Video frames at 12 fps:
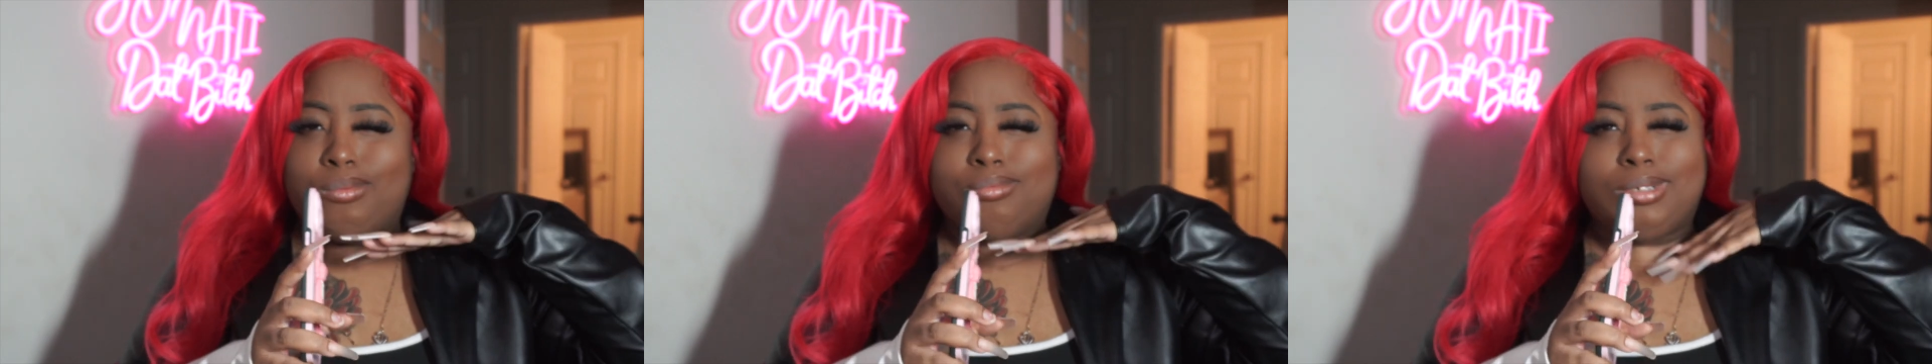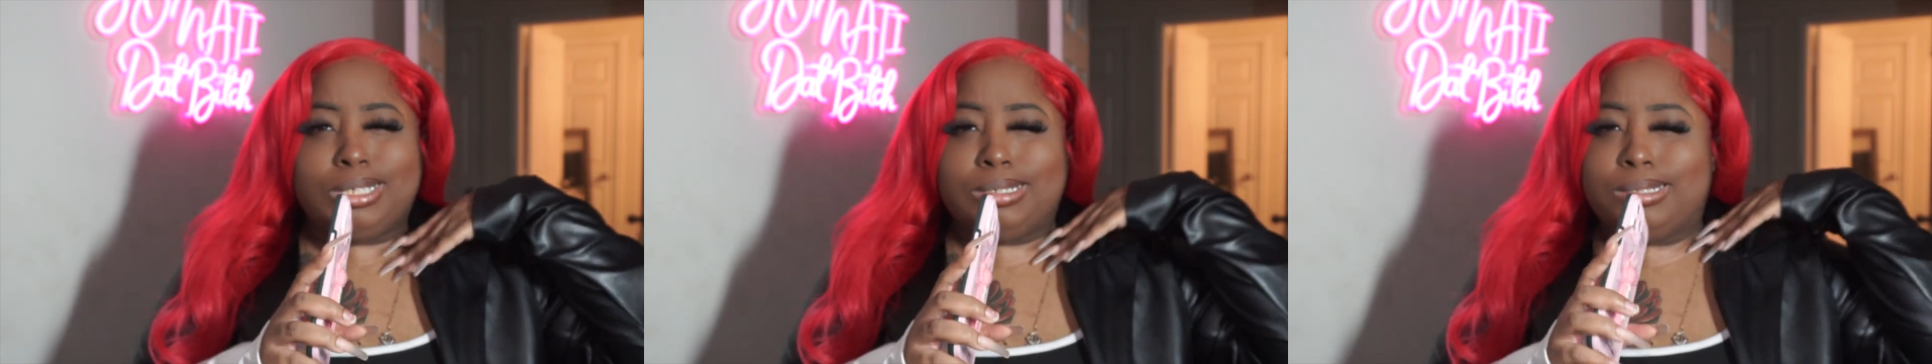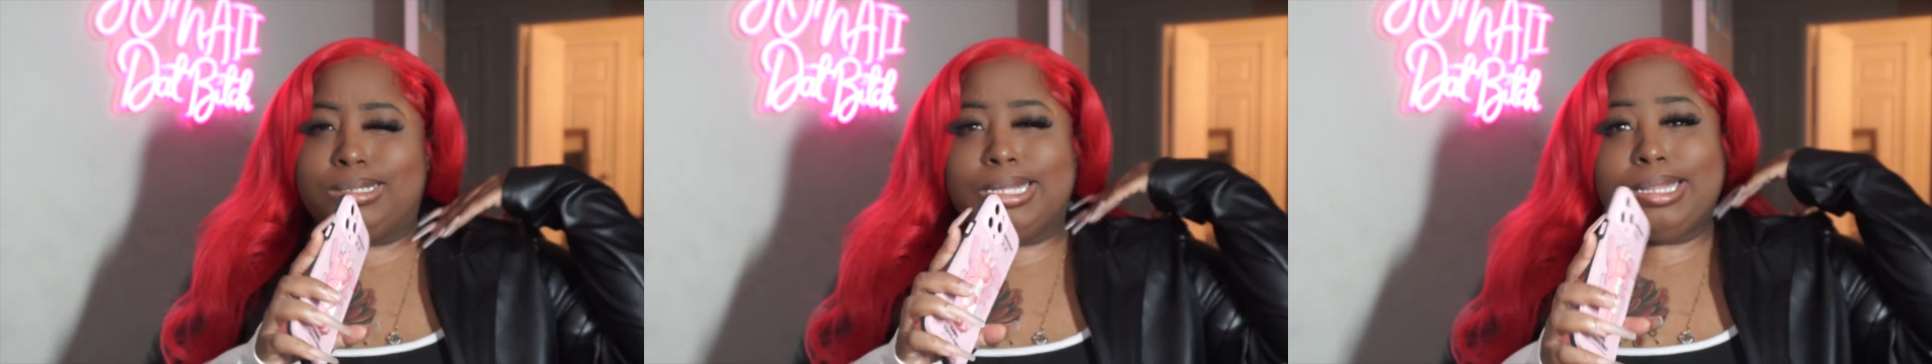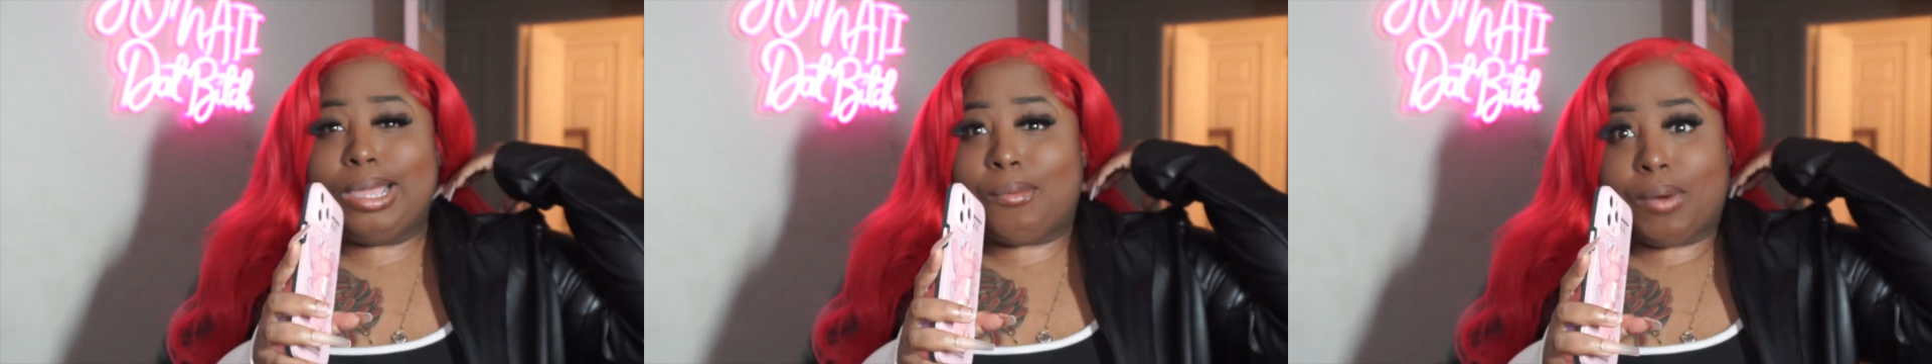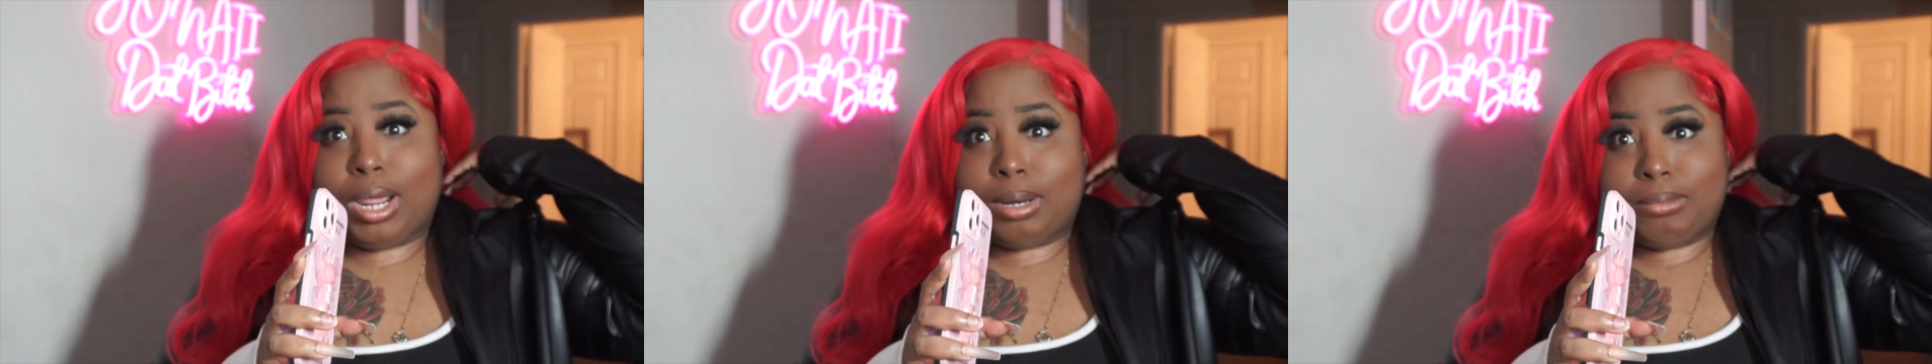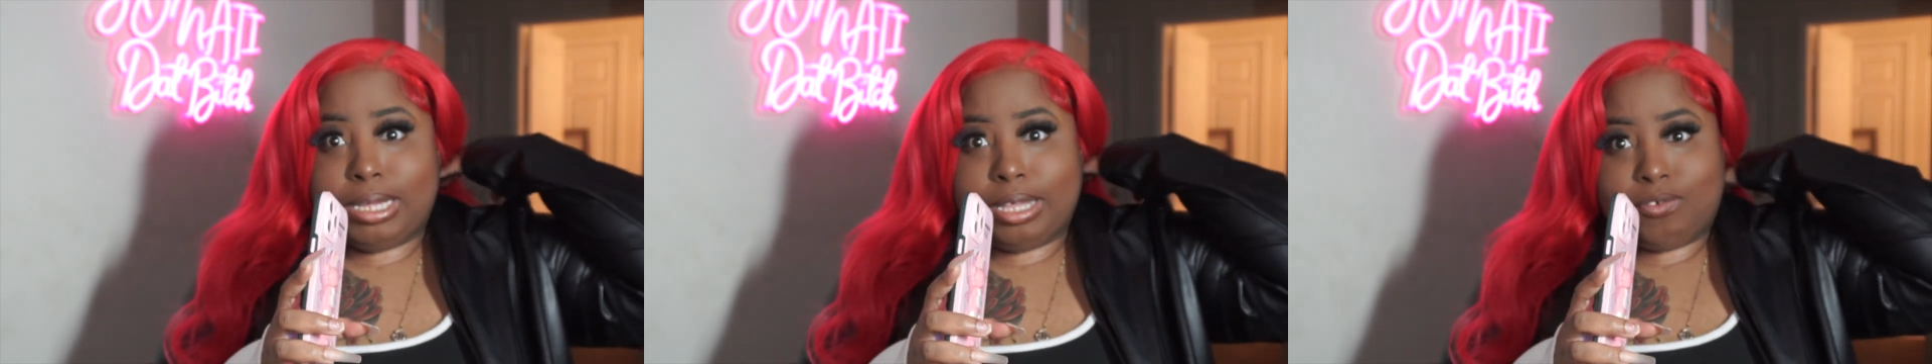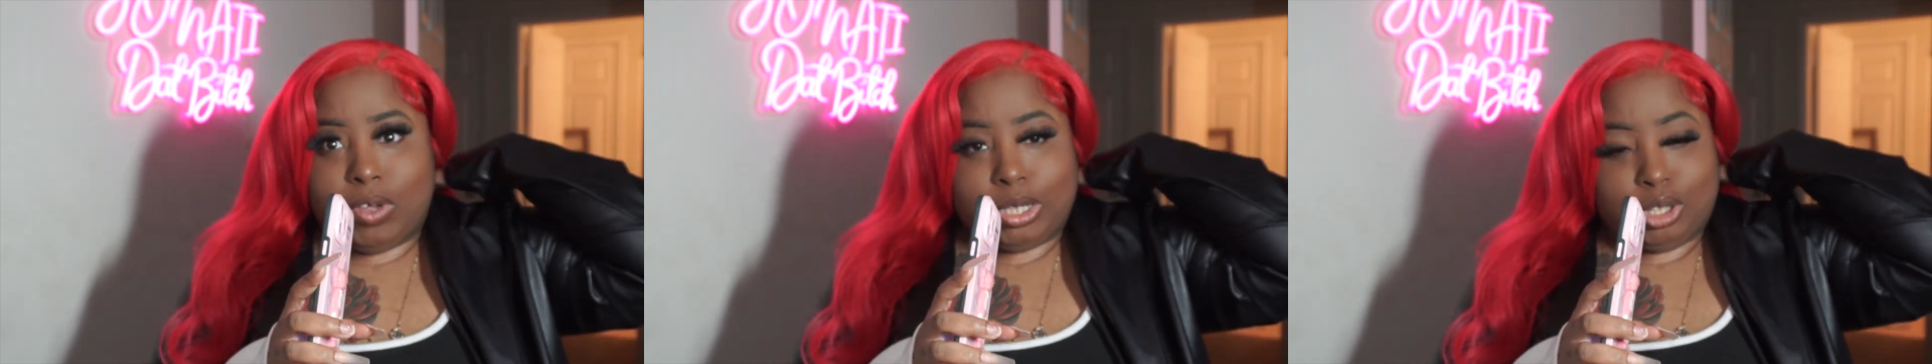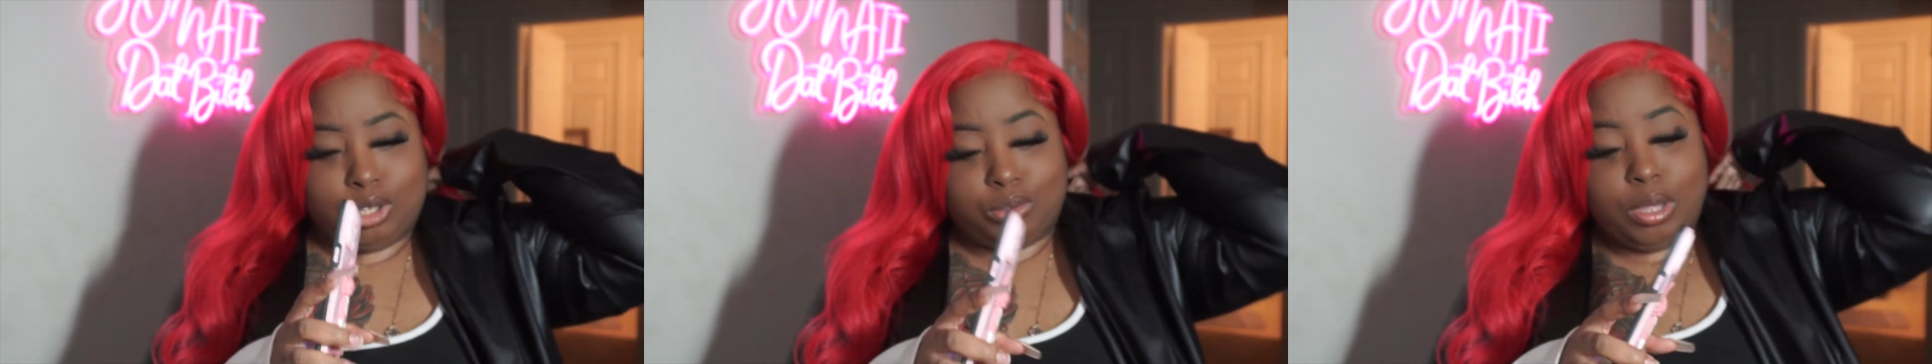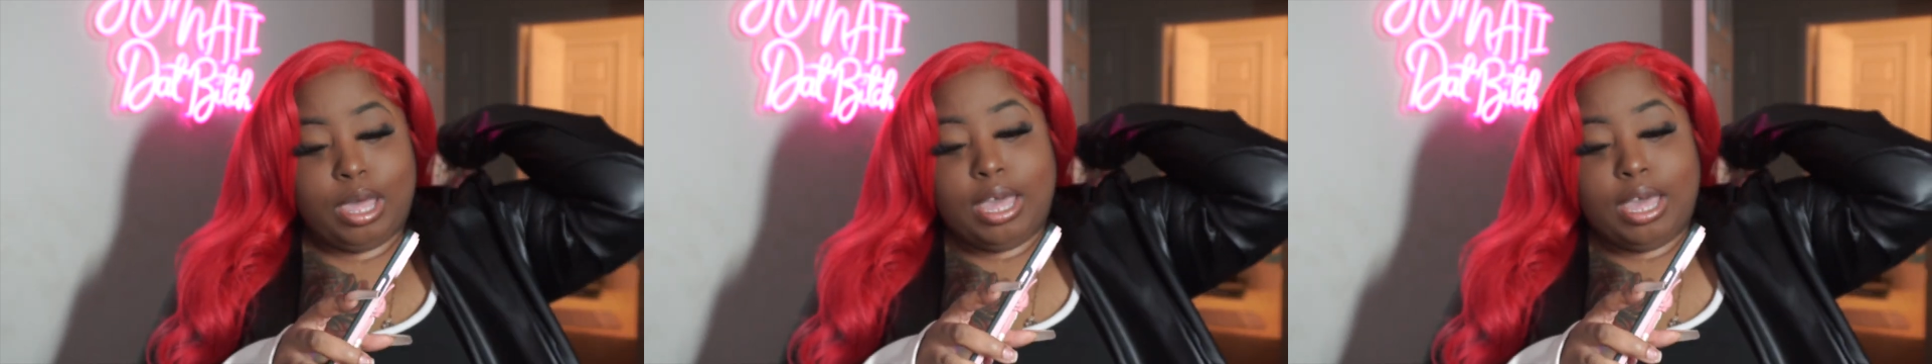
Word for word: just did that randomly as fuck too.